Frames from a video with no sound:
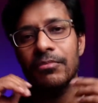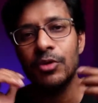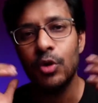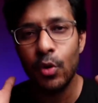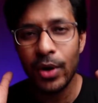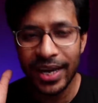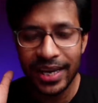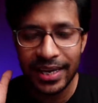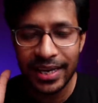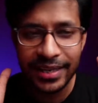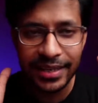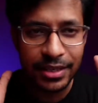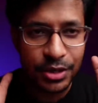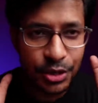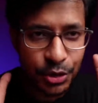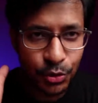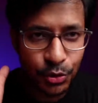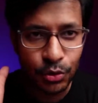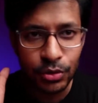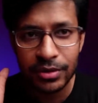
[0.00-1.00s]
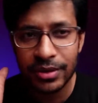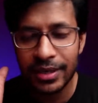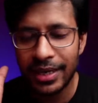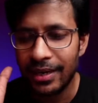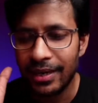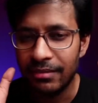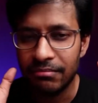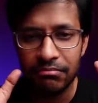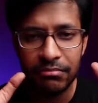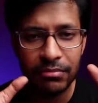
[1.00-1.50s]
Go ahead and shoot
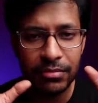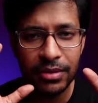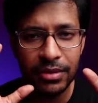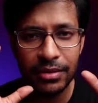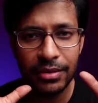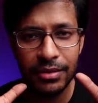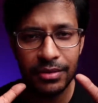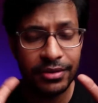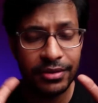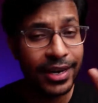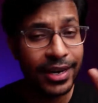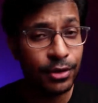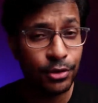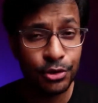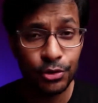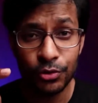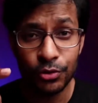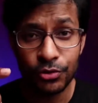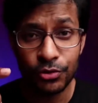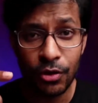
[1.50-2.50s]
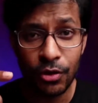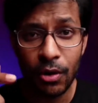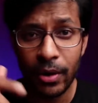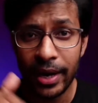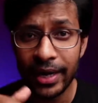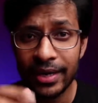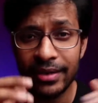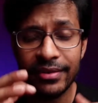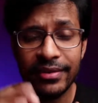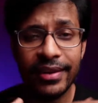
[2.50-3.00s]
and try to shoot raw
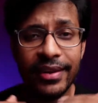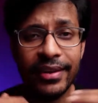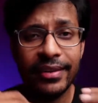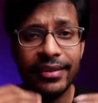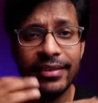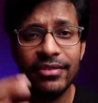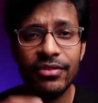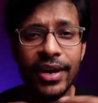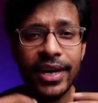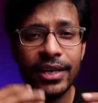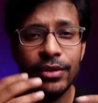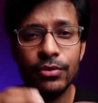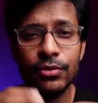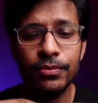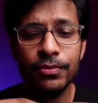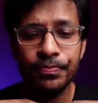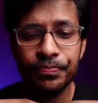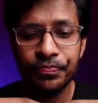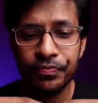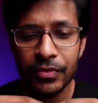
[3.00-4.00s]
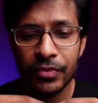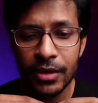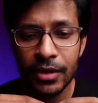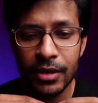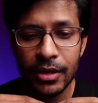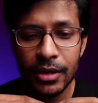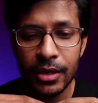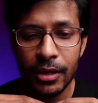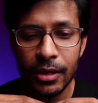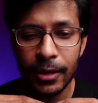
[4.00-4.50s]
and try to
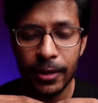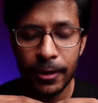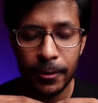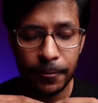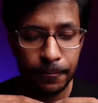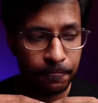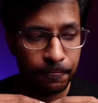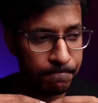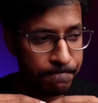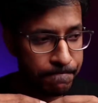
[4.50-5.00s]
uh,